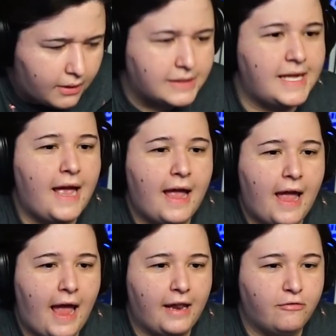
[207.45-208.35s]
Is that
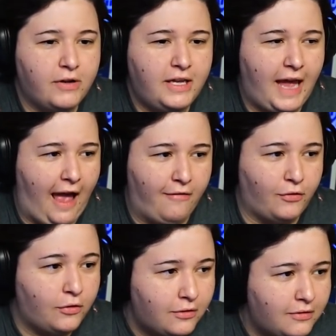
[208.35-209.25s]
Henry
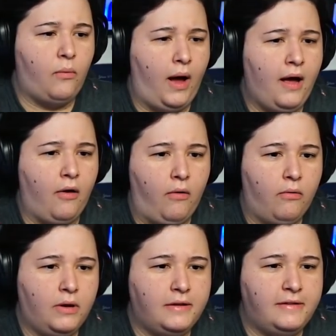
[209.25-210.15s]
Cavill? Wow,
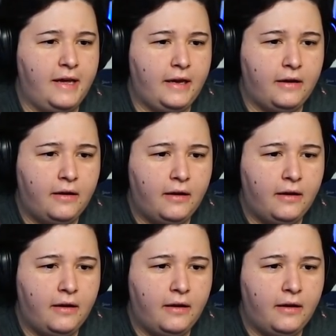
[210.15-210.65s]
what a dick.